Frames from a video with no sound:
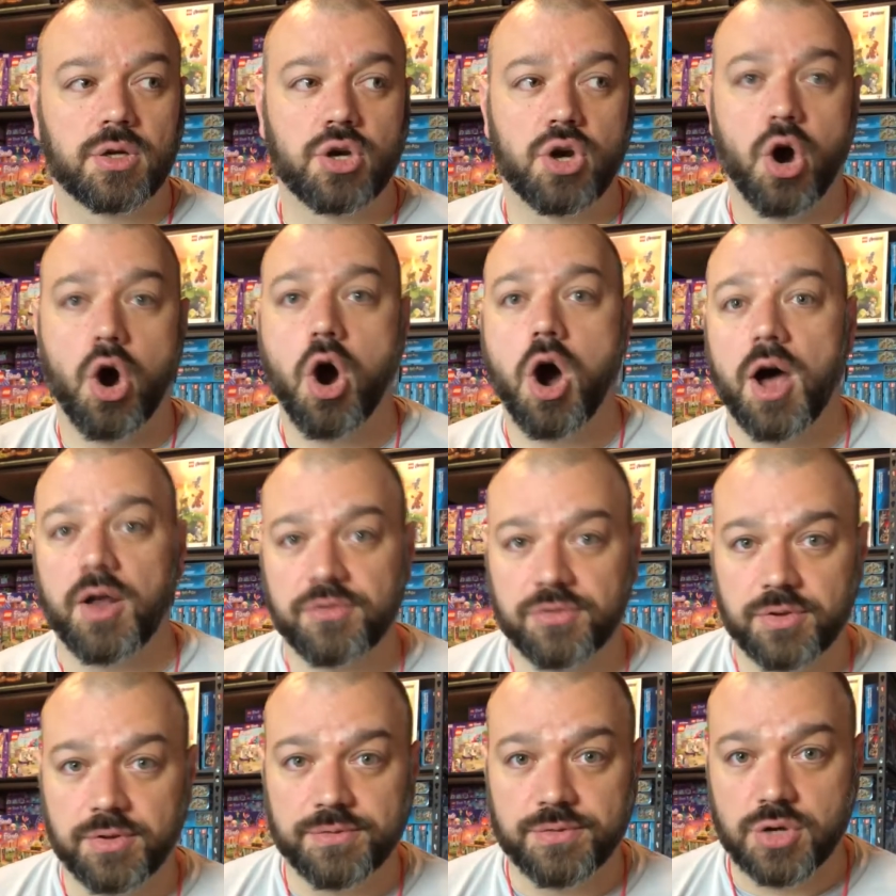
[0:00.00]

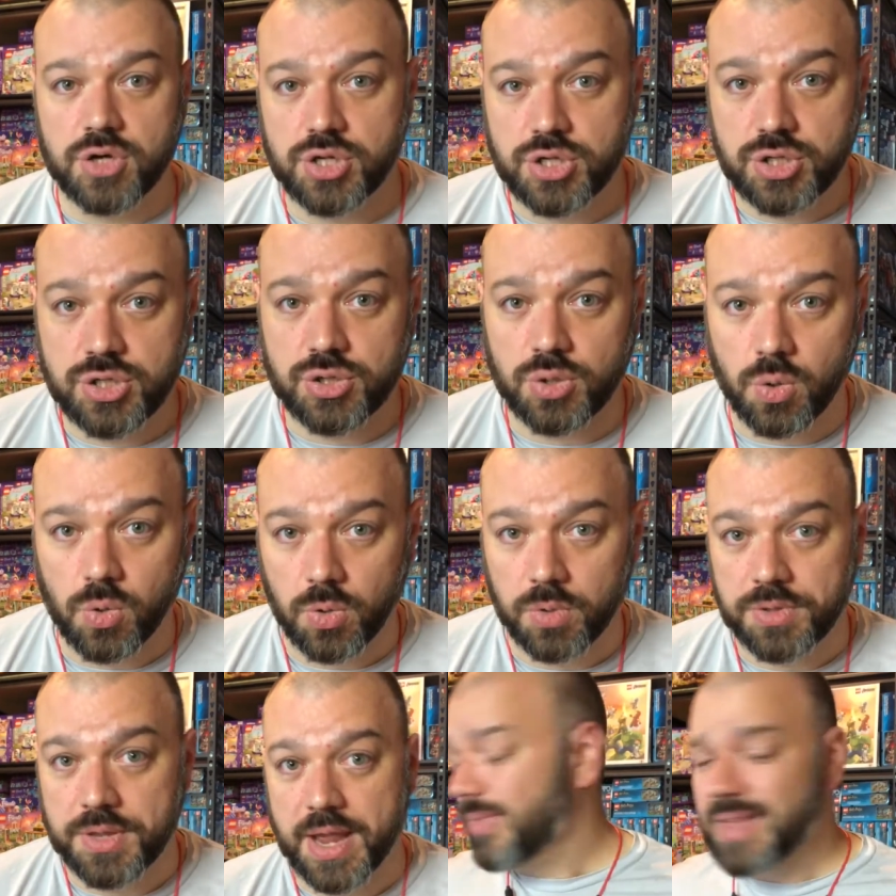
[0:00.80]
cost of goods
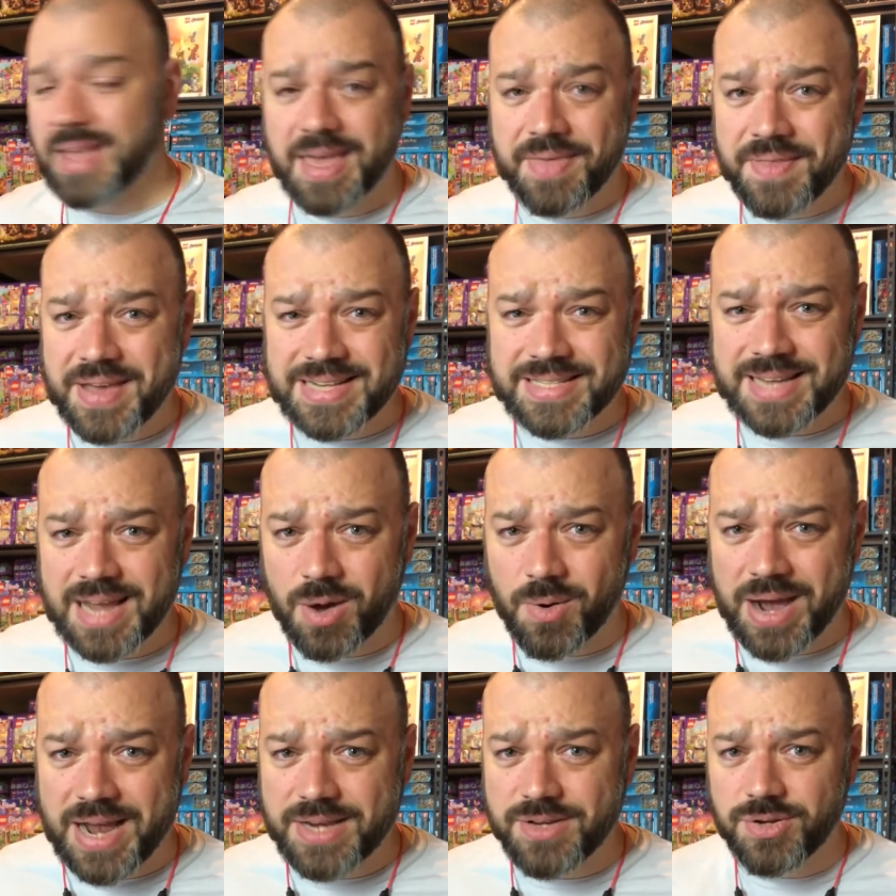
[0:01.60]
sold. And that's
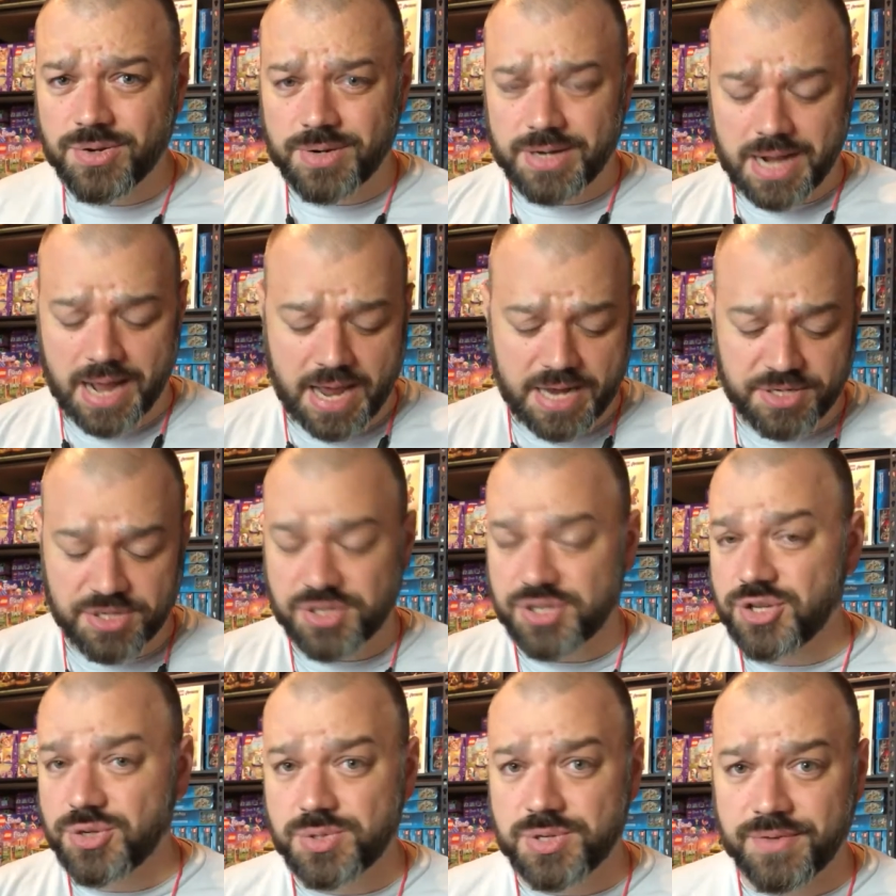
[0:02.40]
how I do it. I
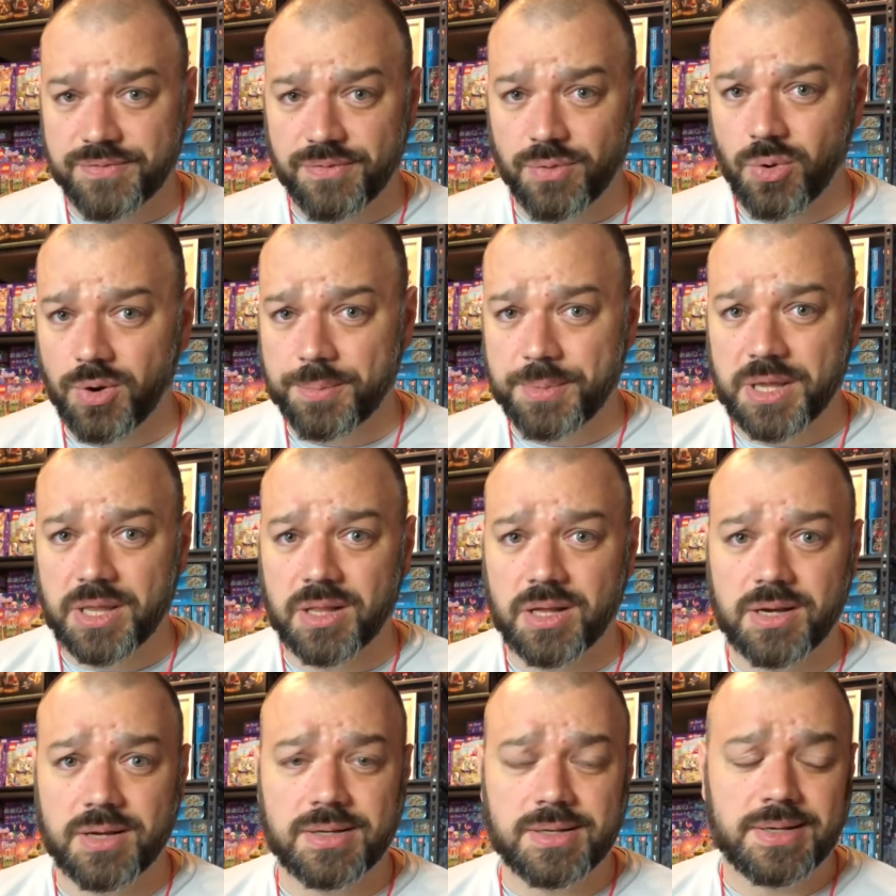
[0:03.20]
just use a
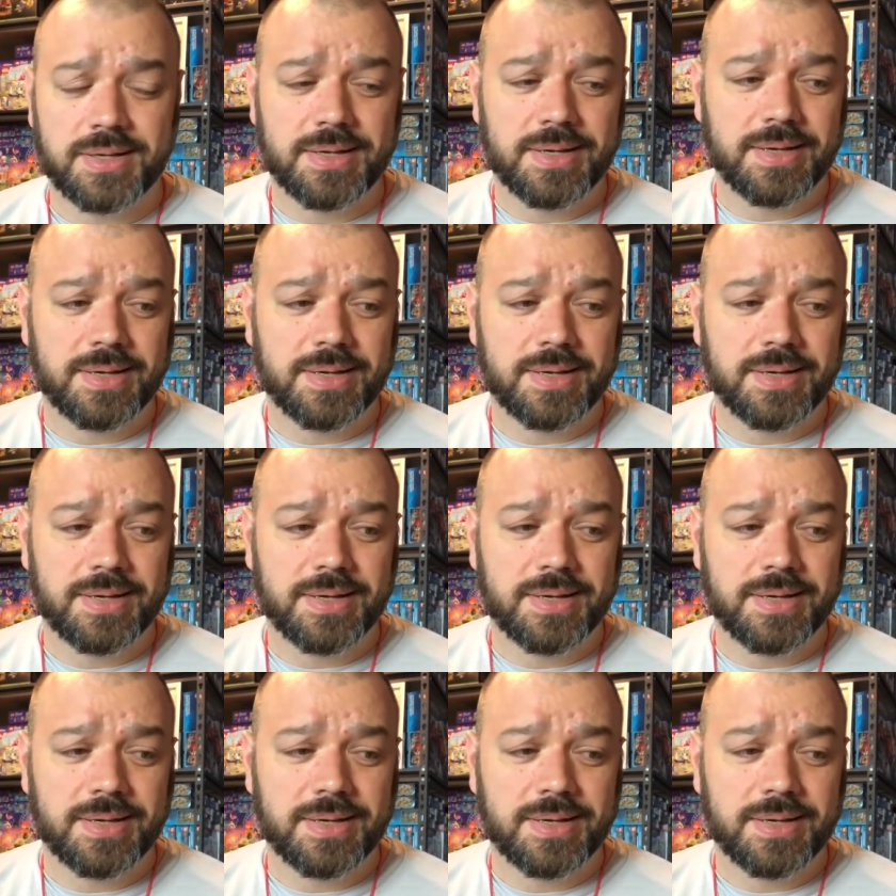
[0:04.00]
formula.